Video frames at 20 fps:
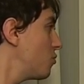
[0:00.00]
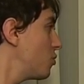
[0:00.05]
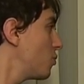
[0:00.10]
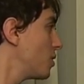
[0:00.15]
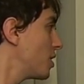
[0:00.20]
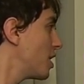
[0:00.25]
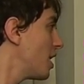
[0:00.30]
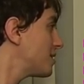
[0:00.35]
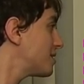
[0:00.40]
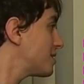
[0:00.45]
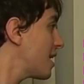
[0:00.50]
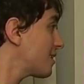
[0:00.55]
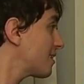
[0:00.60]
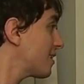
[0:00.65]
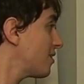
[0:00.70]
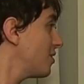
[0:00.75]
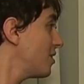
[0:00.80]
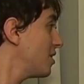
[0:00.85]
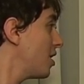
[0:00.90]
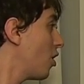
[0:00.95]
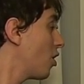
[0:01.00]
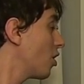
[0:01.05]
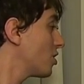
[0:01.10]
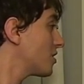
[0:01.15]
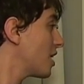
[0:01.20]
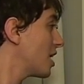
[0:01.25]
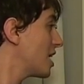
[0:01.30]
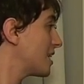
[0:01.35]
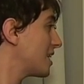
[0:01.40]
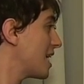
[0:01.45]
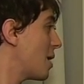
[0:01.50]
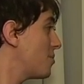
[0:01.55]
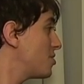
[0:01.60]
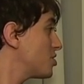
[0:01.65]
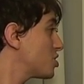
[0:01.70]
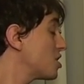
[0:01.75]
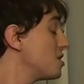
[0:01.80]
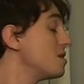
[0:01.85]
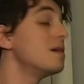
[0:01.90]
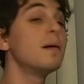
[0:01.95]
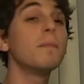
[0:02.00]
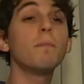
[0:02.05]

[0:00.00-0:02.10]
What do we got? Technically, aren't I a chemist?